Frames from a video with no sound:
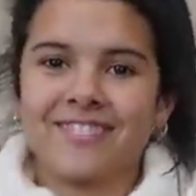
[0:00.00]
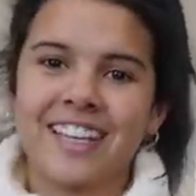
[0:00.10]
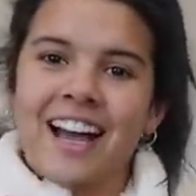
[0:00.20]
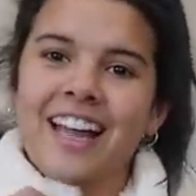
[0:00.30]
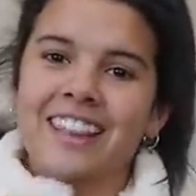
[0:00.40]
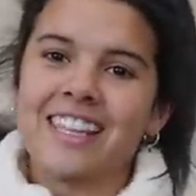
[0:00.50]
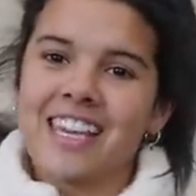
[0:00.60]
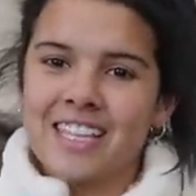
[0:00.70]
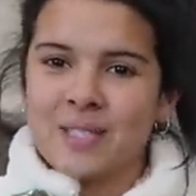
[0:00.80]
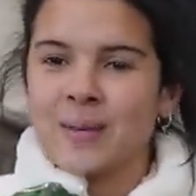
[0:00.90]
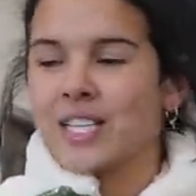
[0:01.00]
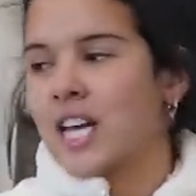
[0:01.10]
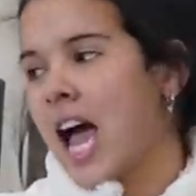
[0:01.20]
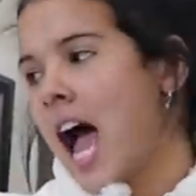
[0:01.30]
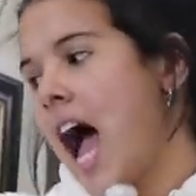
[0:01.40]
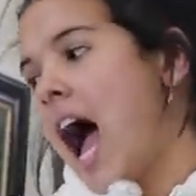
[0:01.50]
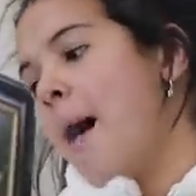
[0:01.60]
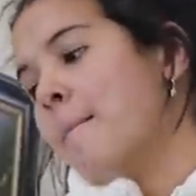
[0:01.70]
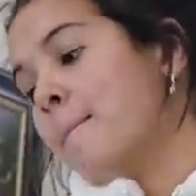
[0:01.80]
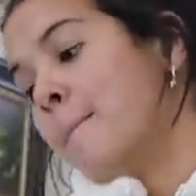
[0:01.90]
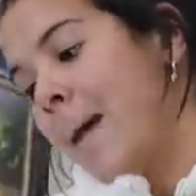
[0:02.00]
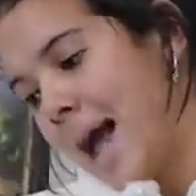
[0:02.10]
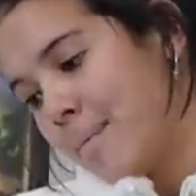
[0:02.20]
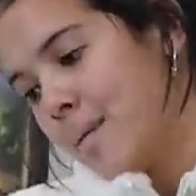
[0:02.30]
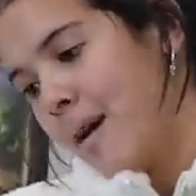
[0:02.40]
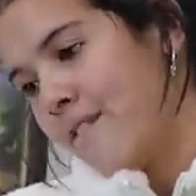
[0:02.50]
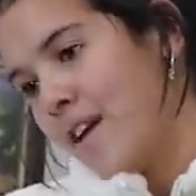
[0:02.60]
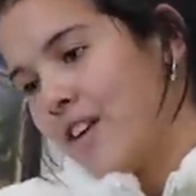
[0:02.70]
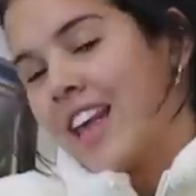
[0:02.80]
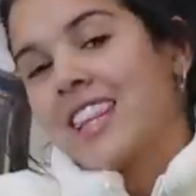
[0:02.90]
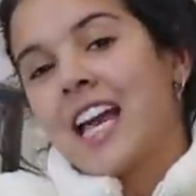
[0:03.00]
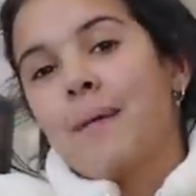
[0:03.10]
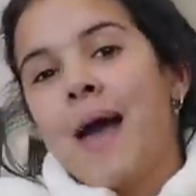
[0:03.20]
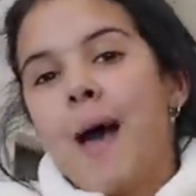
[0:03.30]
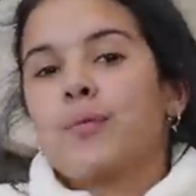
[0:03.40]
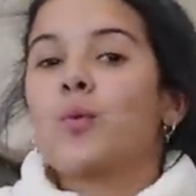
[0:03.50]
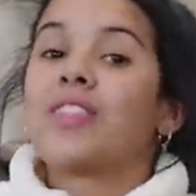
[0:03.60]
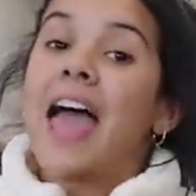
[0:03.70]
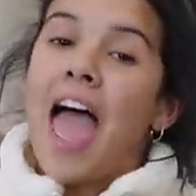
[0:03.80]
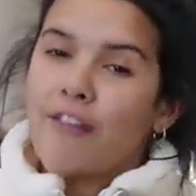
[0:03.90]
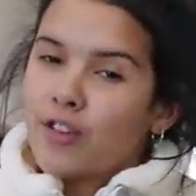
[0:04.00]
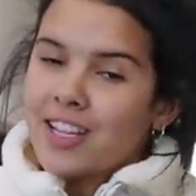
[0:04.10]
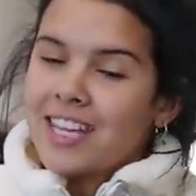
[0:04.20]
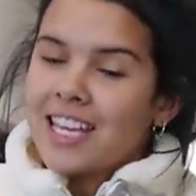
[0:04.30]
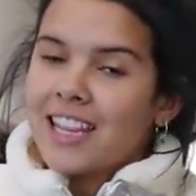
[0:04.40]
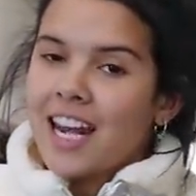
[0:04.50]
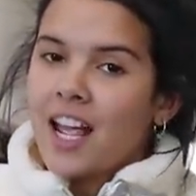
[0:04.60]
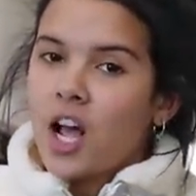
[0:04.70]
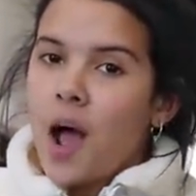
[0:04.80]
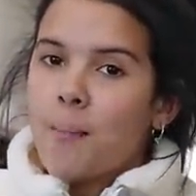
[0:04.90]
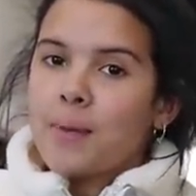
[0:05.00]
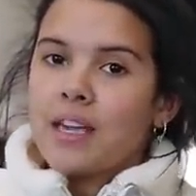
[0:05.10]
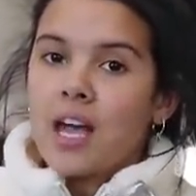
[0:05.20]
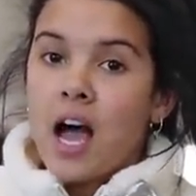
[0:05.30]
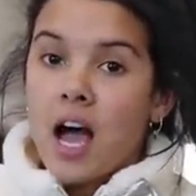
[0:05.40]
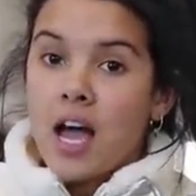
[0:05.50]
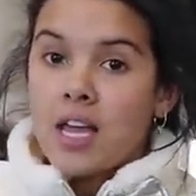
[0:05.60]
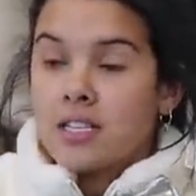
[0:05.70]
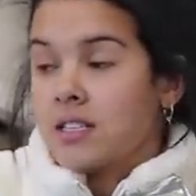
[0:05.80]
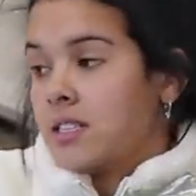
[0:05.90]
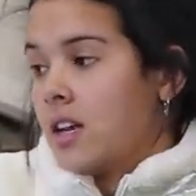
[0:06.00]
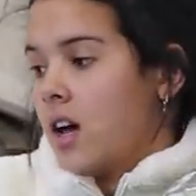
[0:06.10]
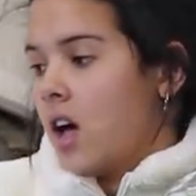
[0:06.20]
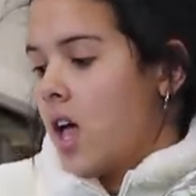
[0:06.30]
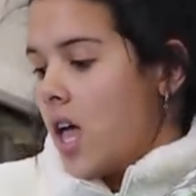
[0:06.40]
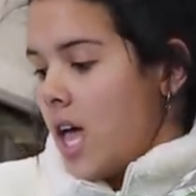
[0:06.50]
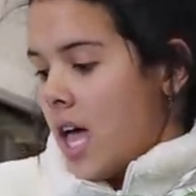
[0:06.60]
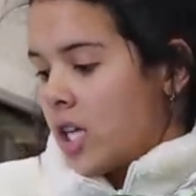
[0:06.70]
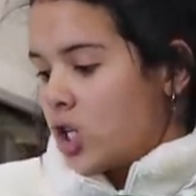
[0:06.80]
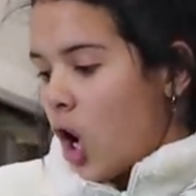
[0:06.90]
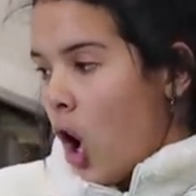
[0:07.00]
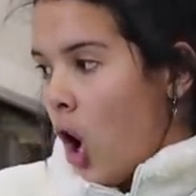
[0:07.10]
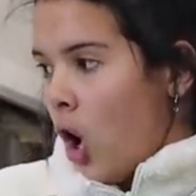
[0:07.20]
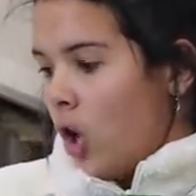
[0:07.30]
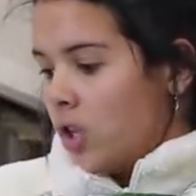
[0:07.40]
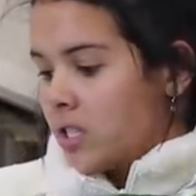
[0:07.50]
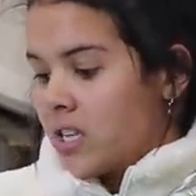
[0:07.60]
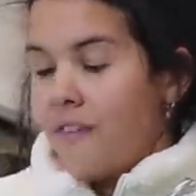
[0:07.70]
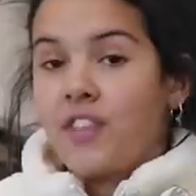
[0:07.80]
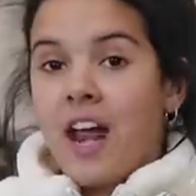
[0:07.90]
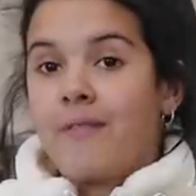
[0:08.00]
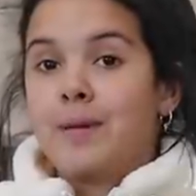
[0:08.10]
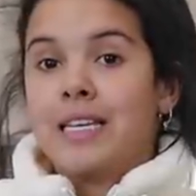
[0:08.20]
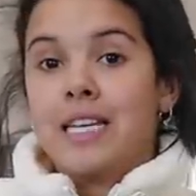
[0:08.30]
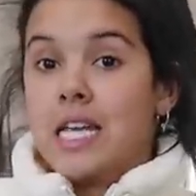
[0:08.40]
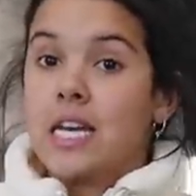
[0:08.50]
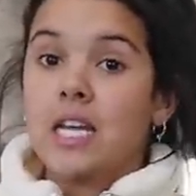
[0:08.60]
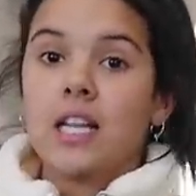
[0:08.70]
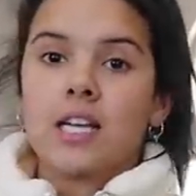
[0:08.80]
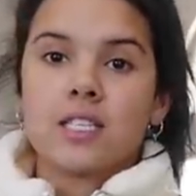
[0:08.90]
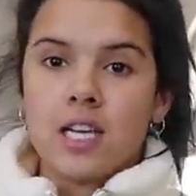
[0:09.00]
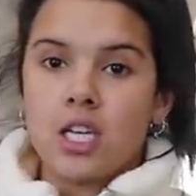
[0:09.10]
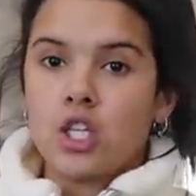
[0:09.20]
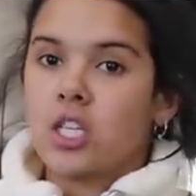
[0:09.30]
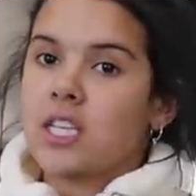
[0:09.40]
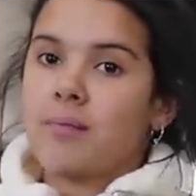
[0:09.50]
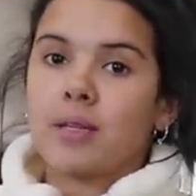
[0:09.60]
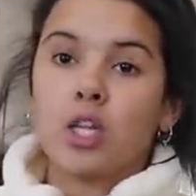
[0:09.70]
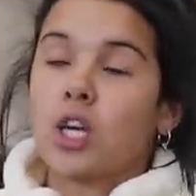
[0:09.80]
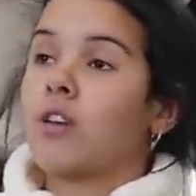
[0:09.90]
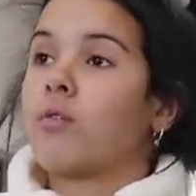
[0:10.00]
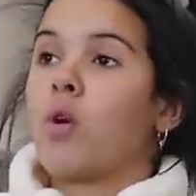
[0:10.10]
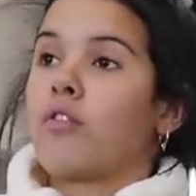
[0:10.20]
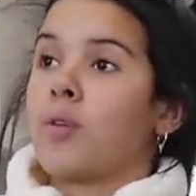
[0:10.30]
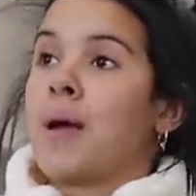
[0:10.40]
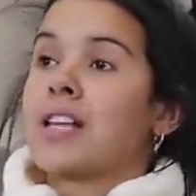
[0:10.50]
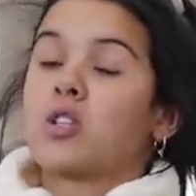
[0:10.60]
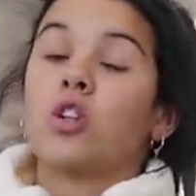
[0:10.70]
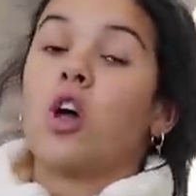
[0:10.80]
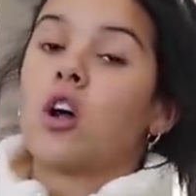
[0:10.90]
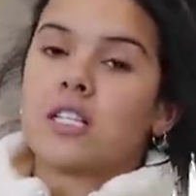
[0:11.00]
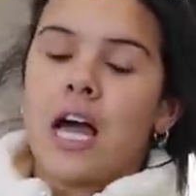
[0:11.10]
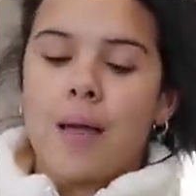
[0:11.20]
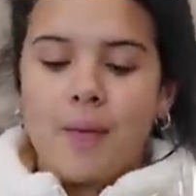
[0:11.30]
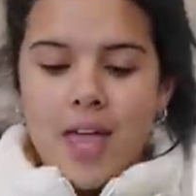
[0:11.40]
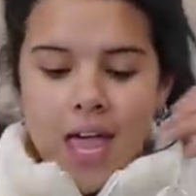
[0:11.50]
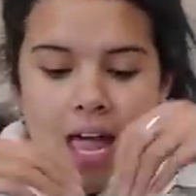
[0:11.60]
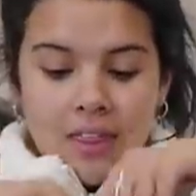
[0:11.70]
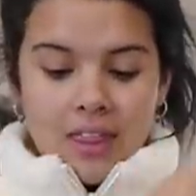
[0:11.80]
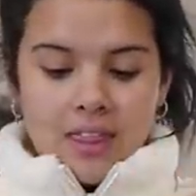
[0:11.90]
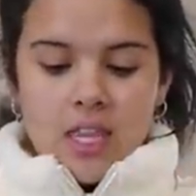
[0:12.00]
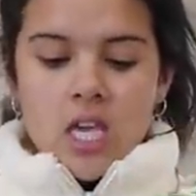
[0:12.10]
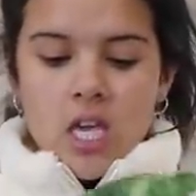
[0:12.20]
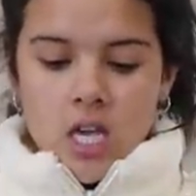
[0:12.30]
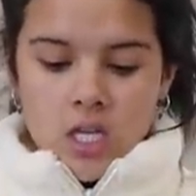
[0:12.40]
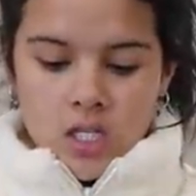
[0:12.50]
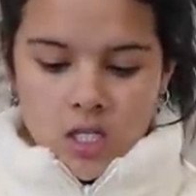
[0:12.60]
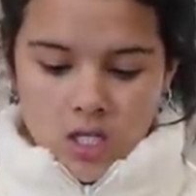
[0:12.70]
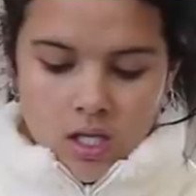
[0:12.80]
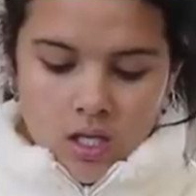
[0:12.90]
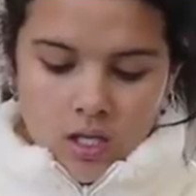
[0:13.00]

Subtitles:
We got these, which might be my favorite. I think I'm happy with everything that I got because it's all stuff that I've been needing, like skinny jeans I've been looking for the past long time. And then these.